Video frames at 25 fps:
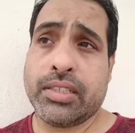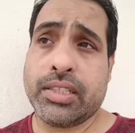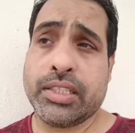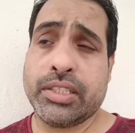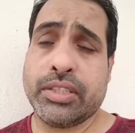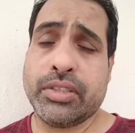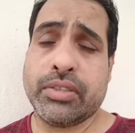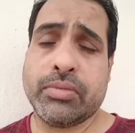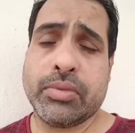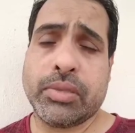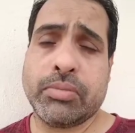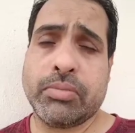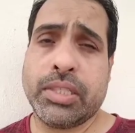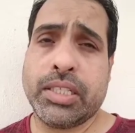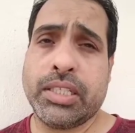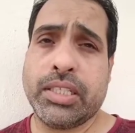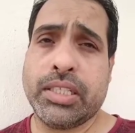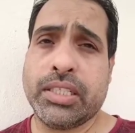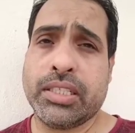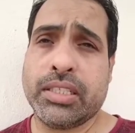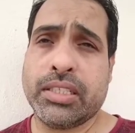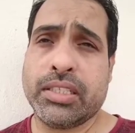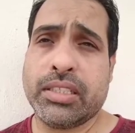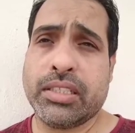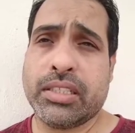resume
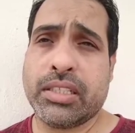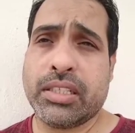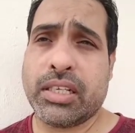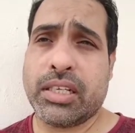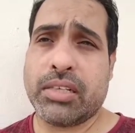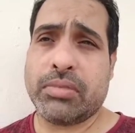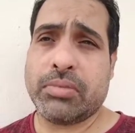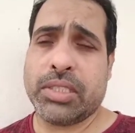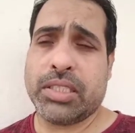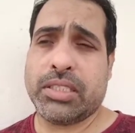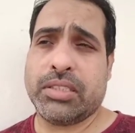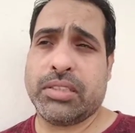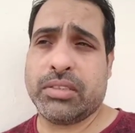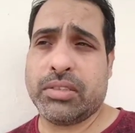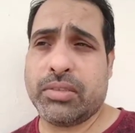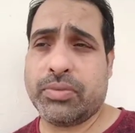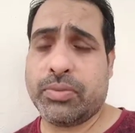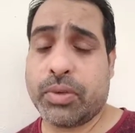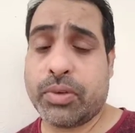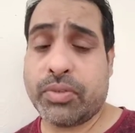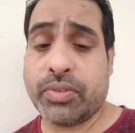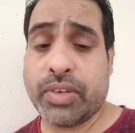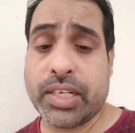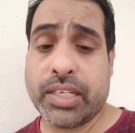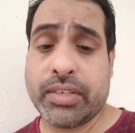building, the
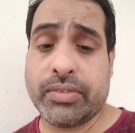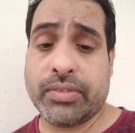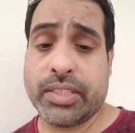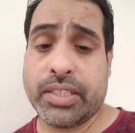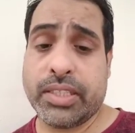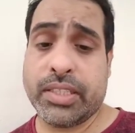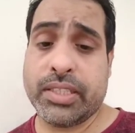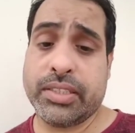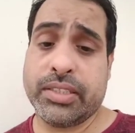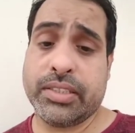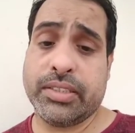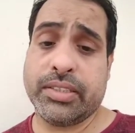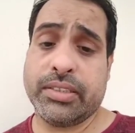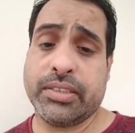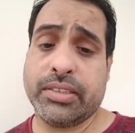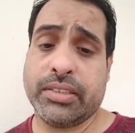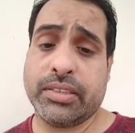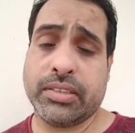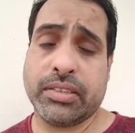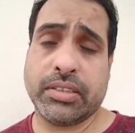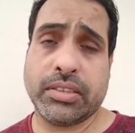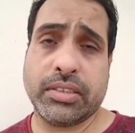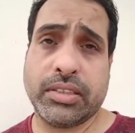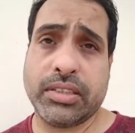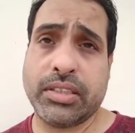profile building,
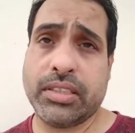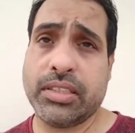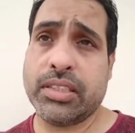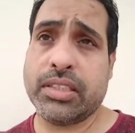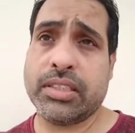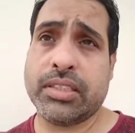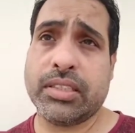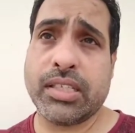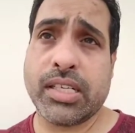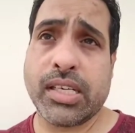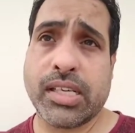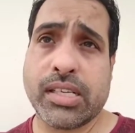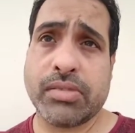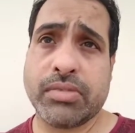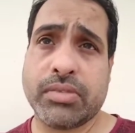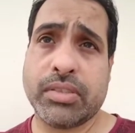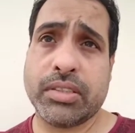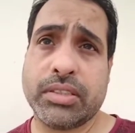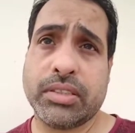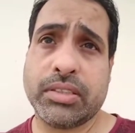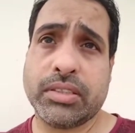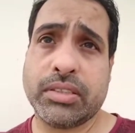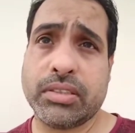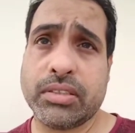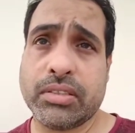seriously I
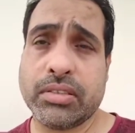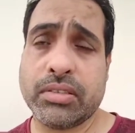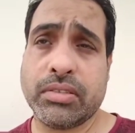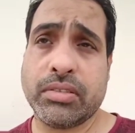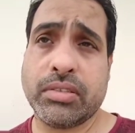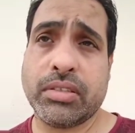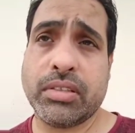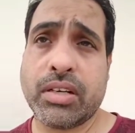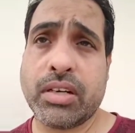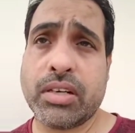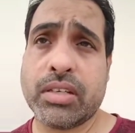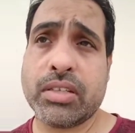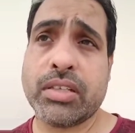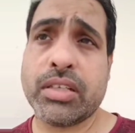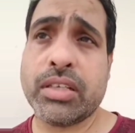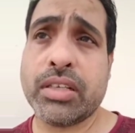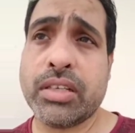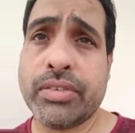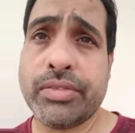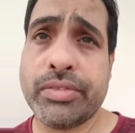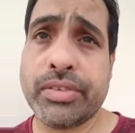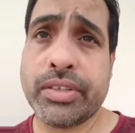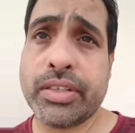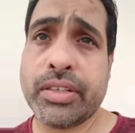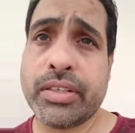was not
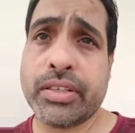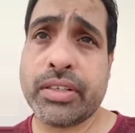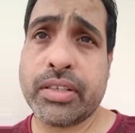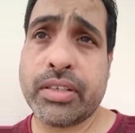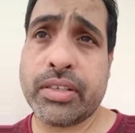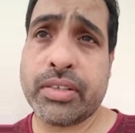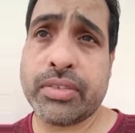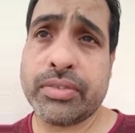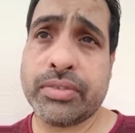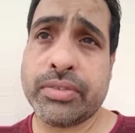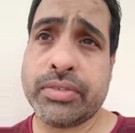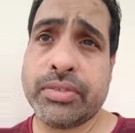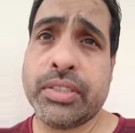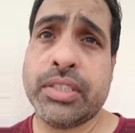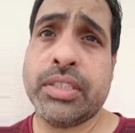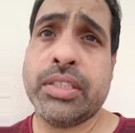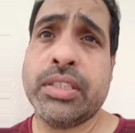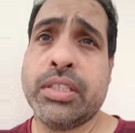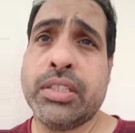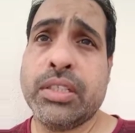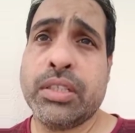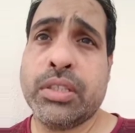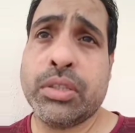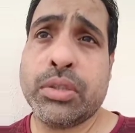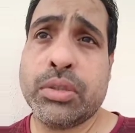aware of
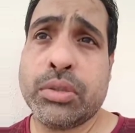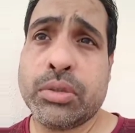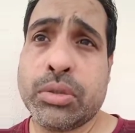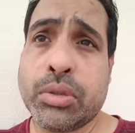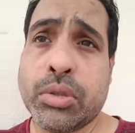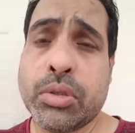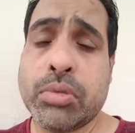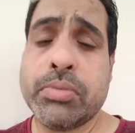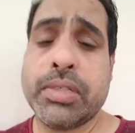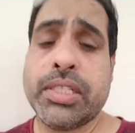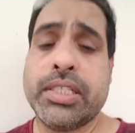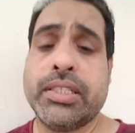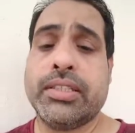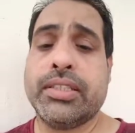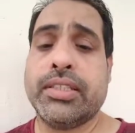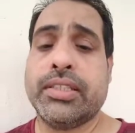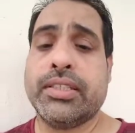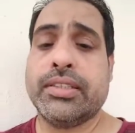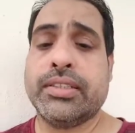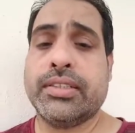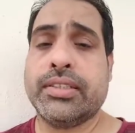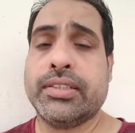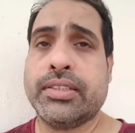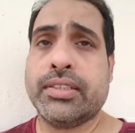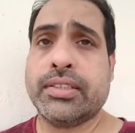so many
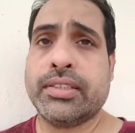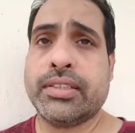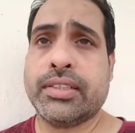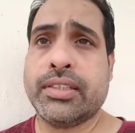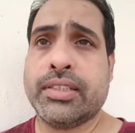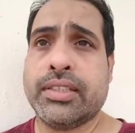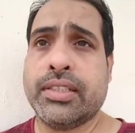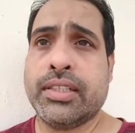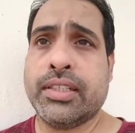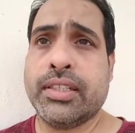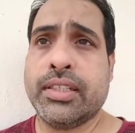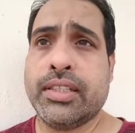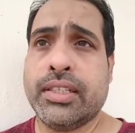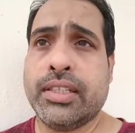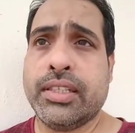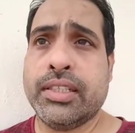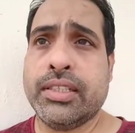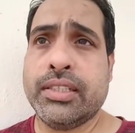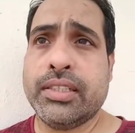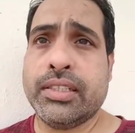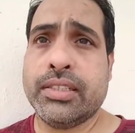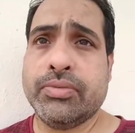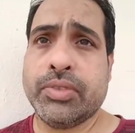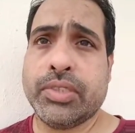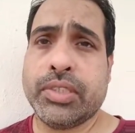things in
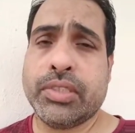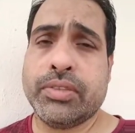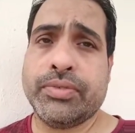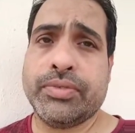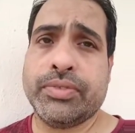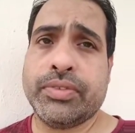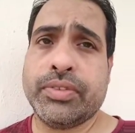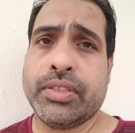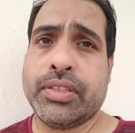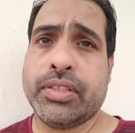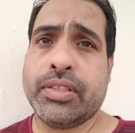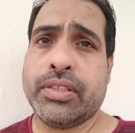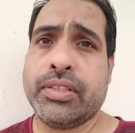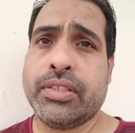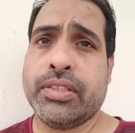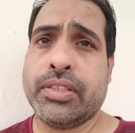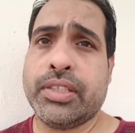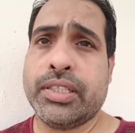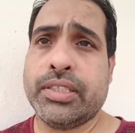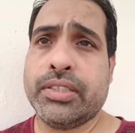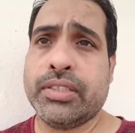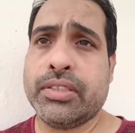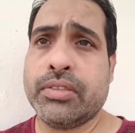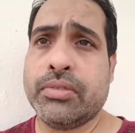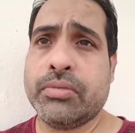terms of
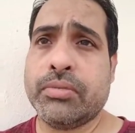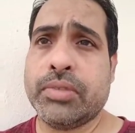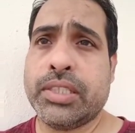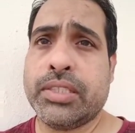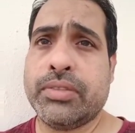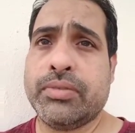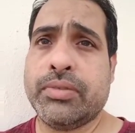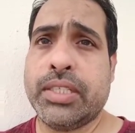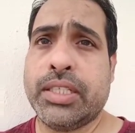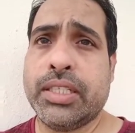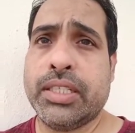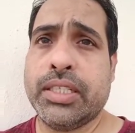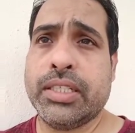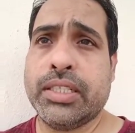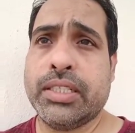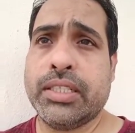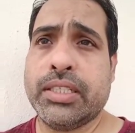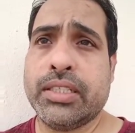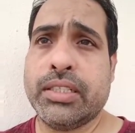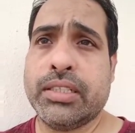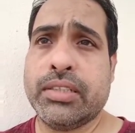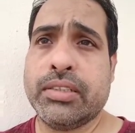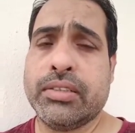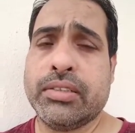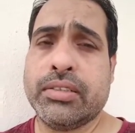resume
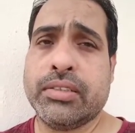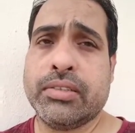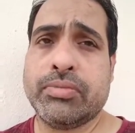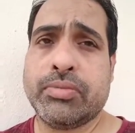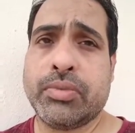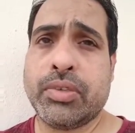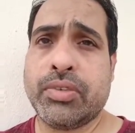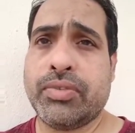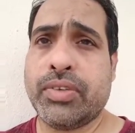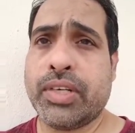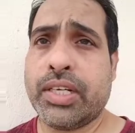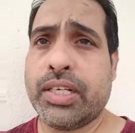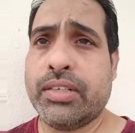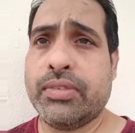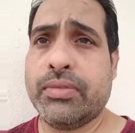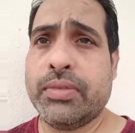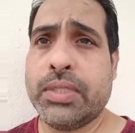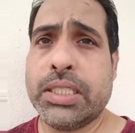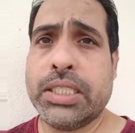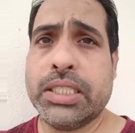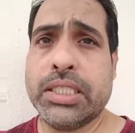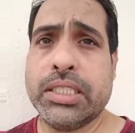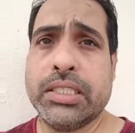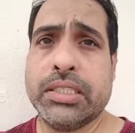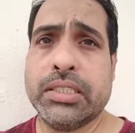building, profile
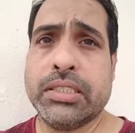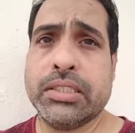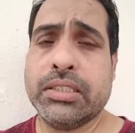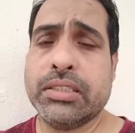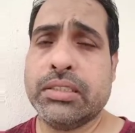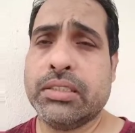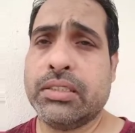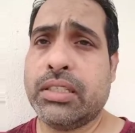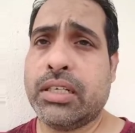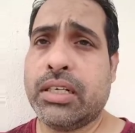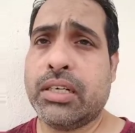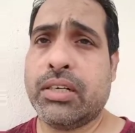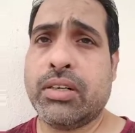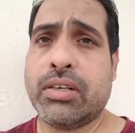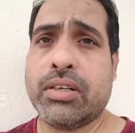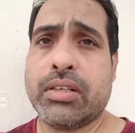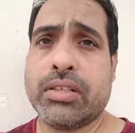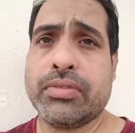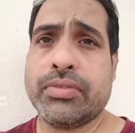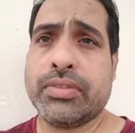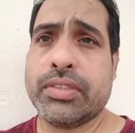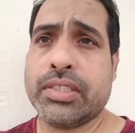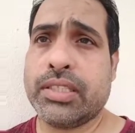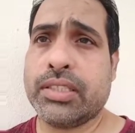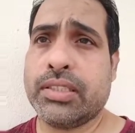building. There are a lot of
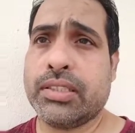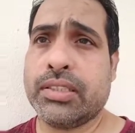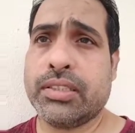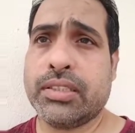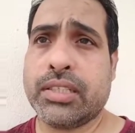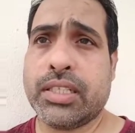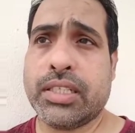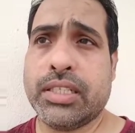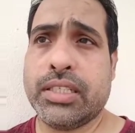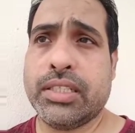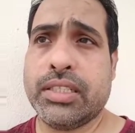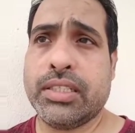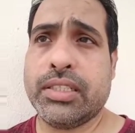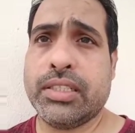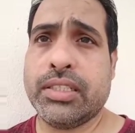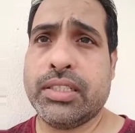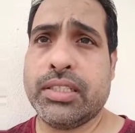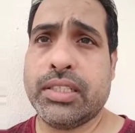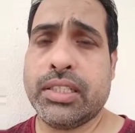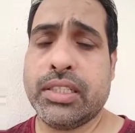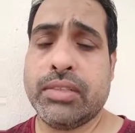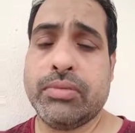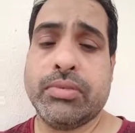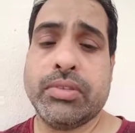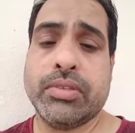things I
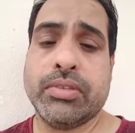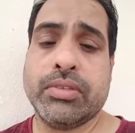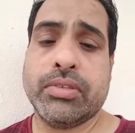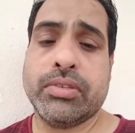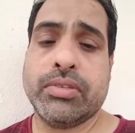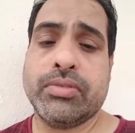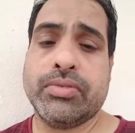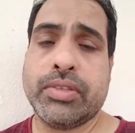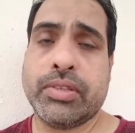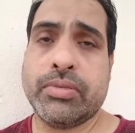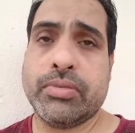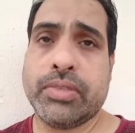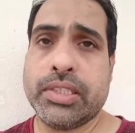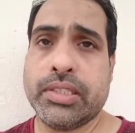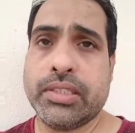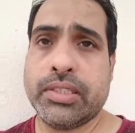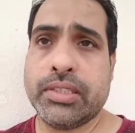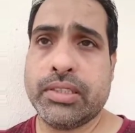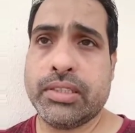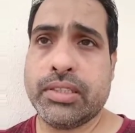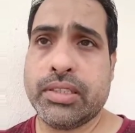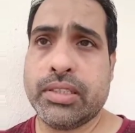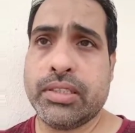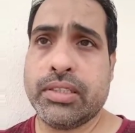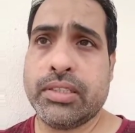came to know from Ranjan
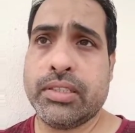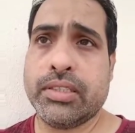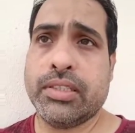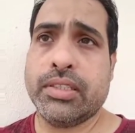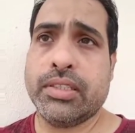sir.